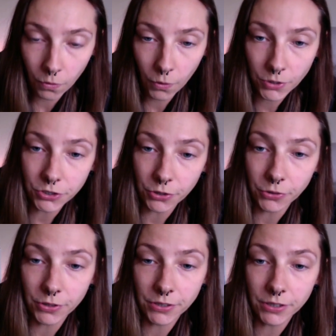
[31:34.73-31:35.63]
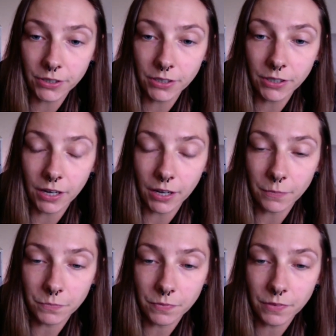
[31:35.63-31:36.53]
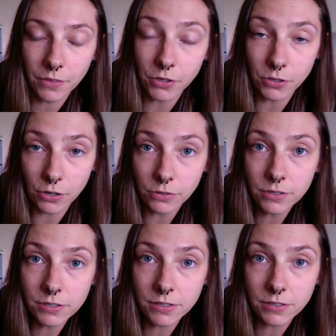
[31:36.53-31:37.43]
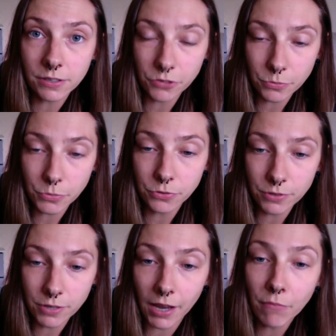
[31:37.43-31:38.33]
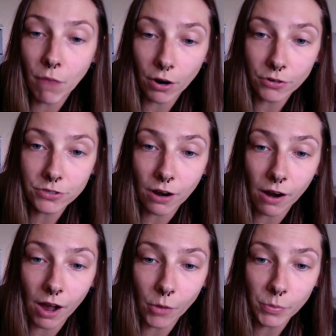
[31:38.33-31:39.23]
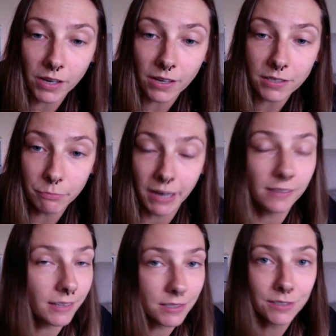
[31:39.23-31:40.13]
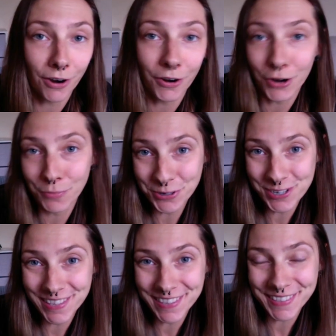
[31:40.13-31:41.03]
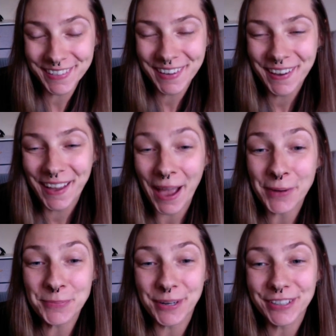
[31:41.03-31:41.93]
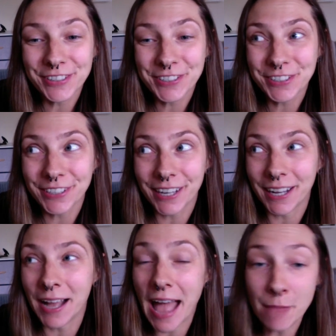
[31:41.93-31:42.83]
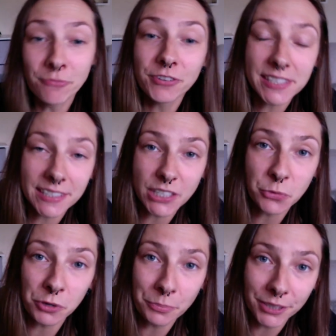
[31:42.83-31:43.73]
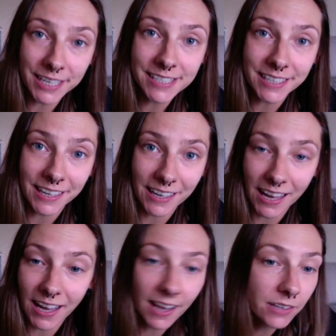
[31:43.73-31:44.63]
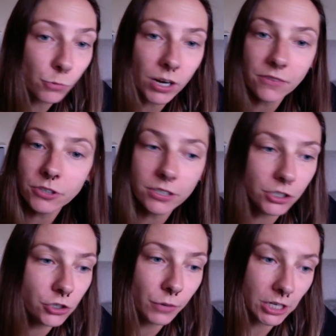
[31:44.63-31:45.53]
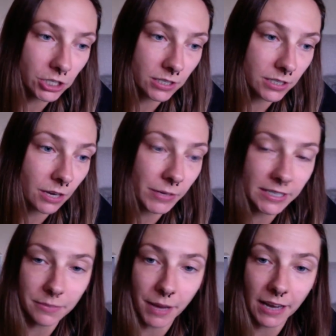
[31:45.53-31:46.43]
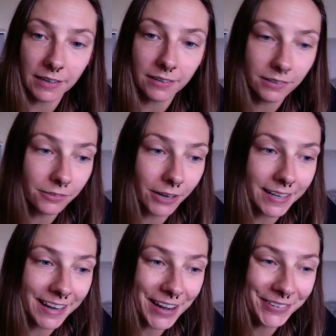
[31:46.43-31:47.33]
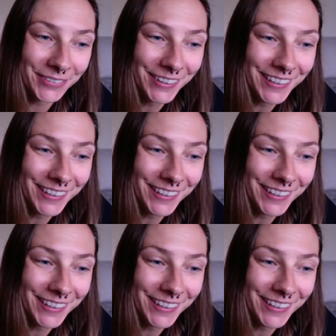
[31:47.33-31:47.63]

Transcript: So the um, the nodes of the moon and Mars are helping us balance our emotions, how much uh, emphasis we're placing on whatever situation is coming to mind right now.